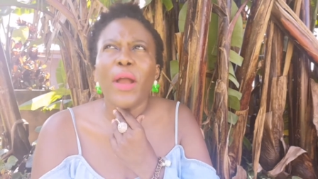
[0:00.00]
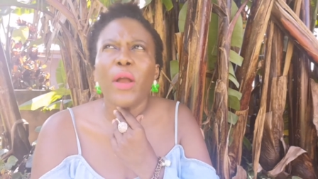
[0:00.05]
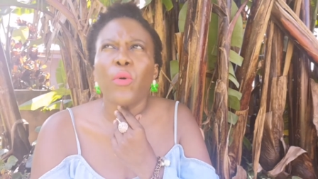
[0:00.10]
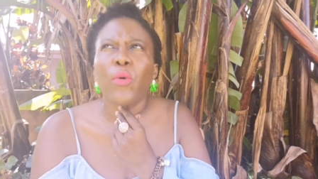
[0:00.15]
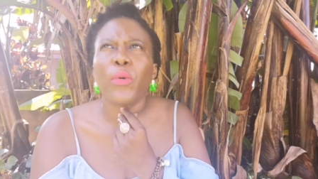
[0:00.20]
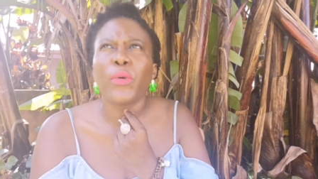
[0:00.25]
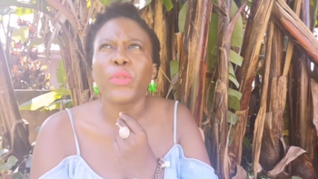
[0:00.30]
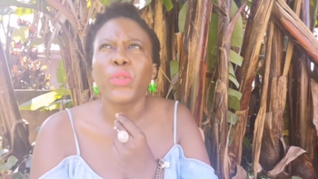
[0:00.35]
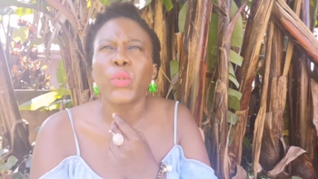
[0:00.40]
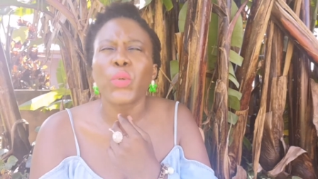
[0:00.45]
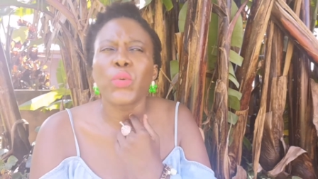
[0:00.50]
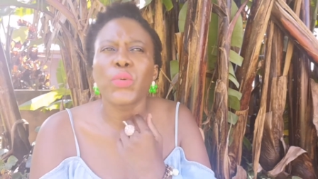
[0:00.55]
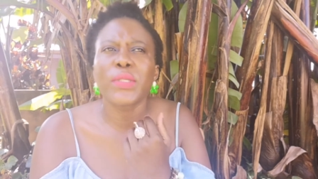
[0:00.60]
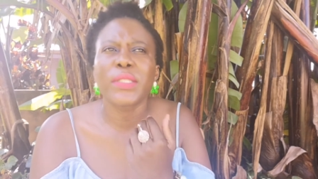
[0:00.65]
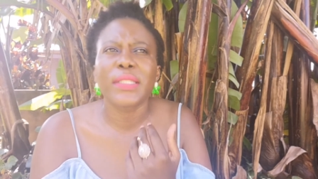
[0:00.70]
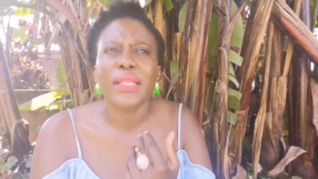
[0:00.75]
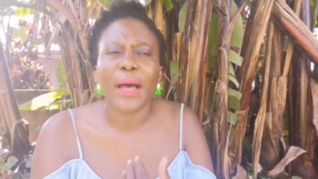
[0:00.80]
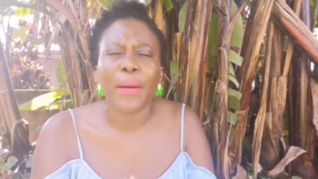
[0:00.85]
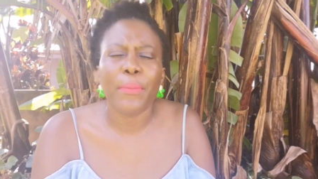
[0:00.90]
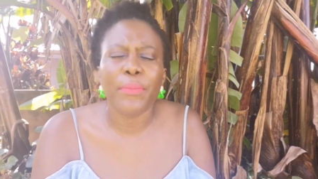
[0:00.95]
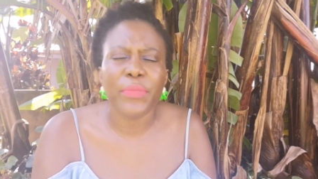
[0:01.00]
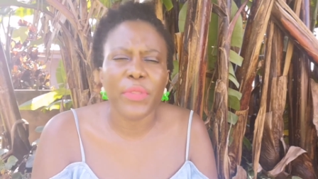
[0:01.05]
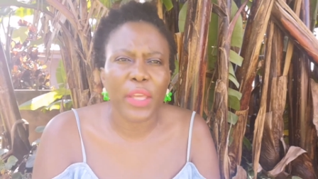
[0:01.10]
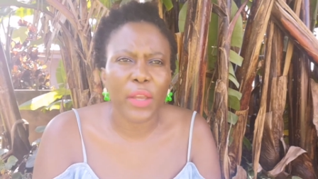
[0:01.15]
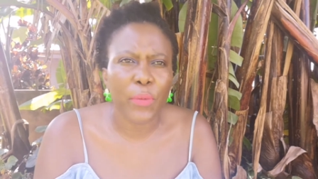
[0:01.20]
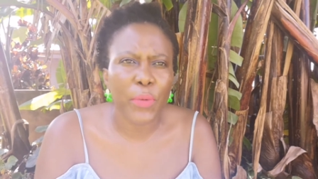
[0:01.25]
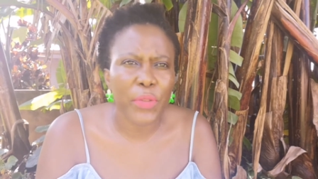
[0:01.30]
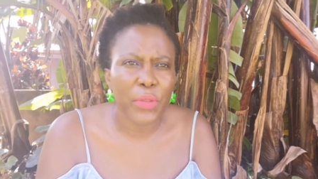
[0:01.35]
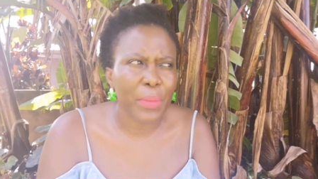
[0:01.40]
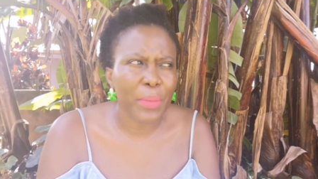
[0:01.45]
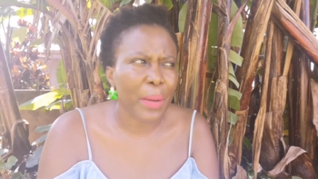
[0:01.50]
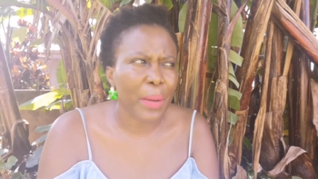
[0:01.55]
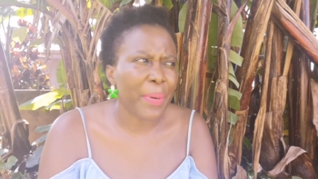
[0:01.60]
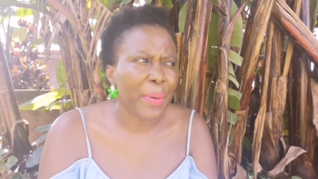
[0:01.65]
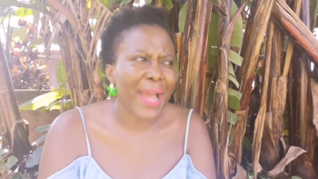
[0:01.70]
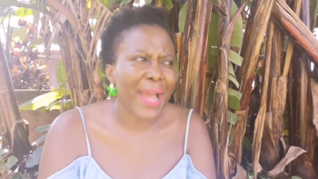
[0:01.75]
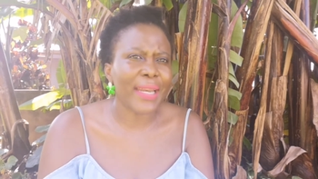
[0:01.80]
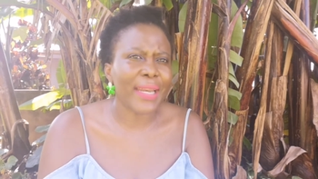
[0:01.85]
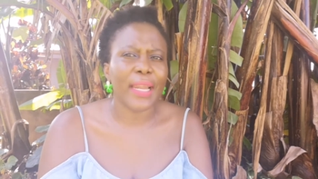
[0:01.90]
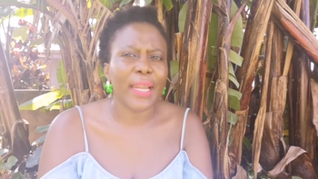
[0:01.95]
going through something with my
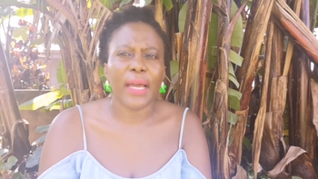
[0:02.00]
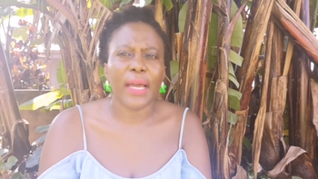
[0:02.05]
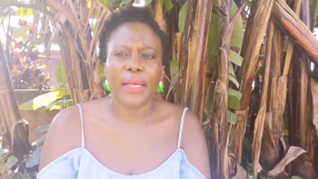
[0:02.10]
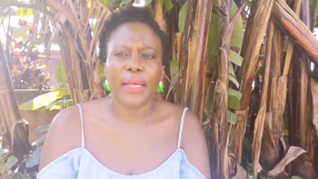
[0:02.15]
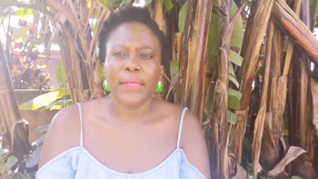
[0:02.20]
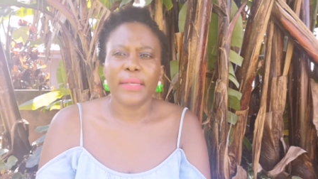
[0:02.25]
partner.